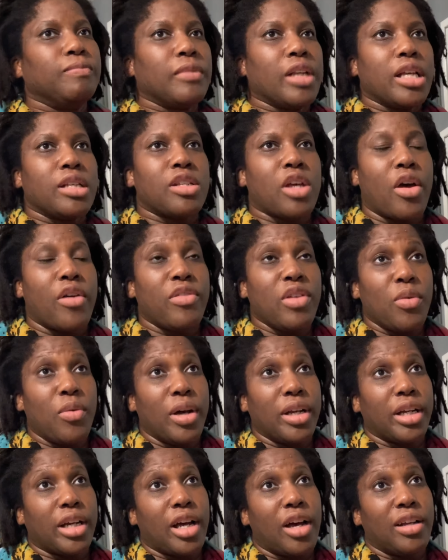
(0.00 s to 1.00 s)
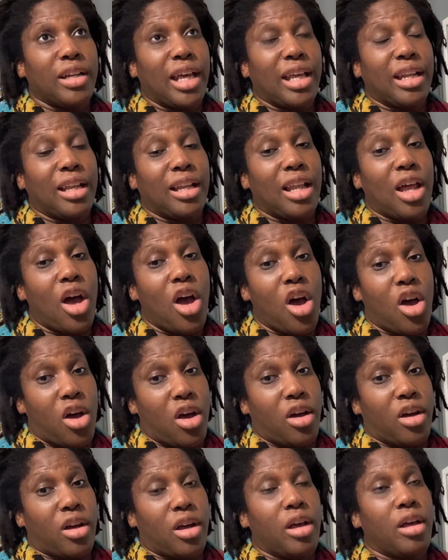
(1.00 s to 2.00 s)
So if you want to go that
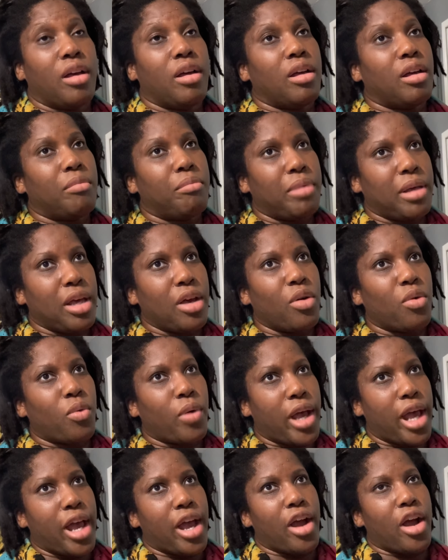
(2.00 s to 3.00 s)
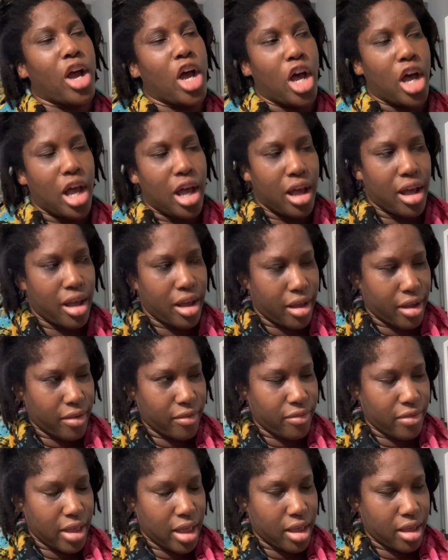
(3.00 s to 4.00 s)
long, be aware
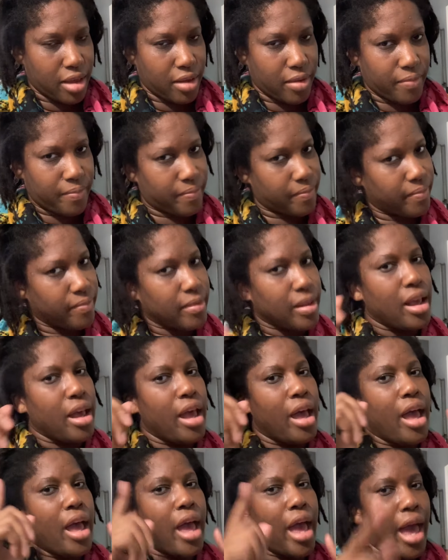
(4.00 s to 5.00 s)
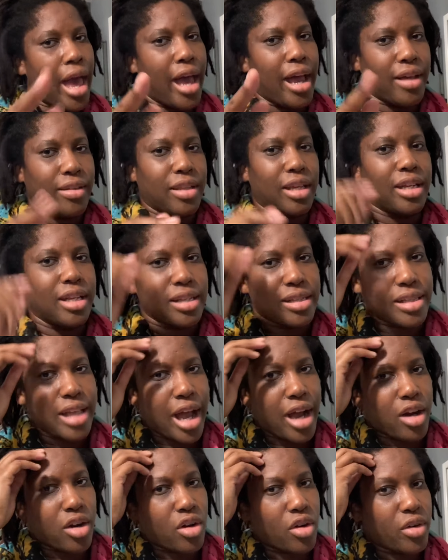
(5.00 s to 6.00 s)
of hair that does
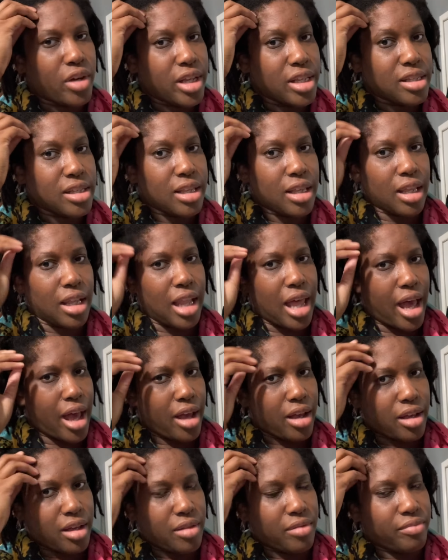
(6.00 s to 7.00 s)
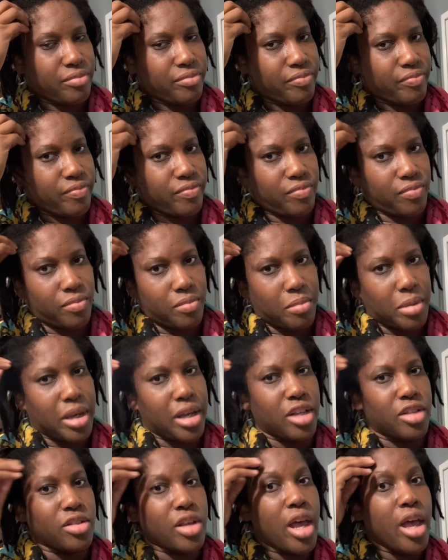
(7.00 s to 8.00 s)
not grow into the lock,
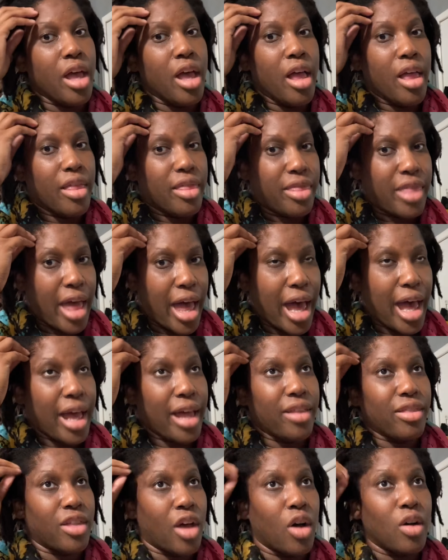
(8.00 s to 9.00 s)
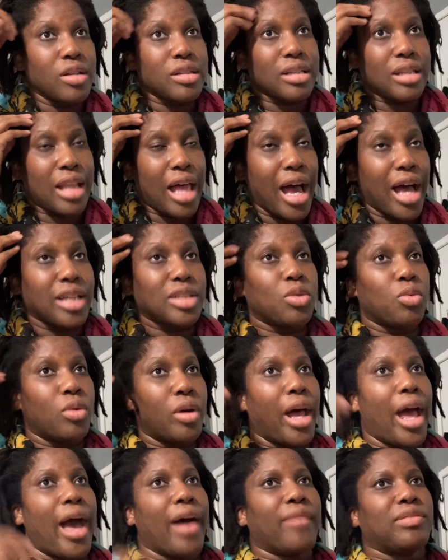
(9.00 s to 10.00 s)
because those locks will
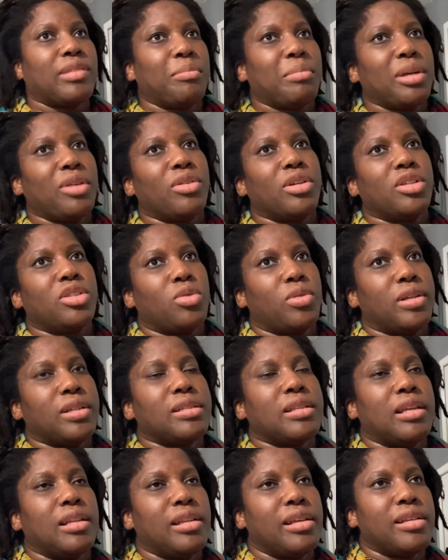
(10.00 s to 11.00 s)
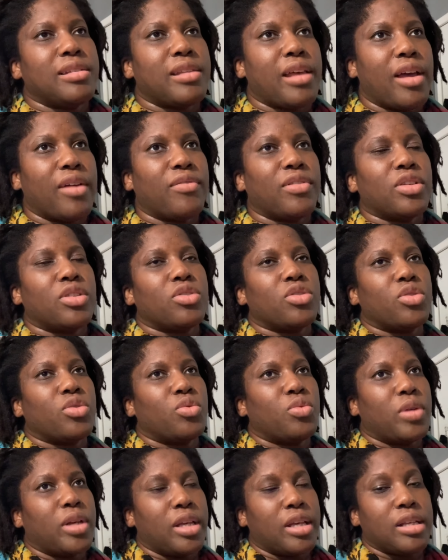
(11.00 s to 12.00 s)
have to be retwisted at least every 2
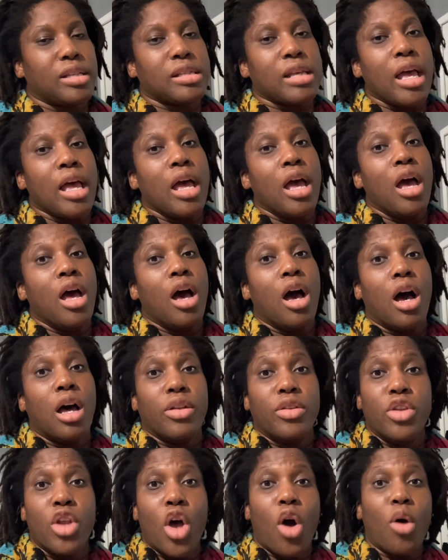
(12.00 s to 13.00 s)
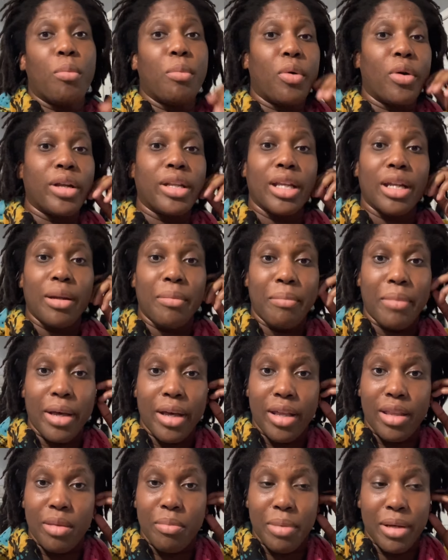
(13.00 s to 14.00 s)
weeks, no more than a month,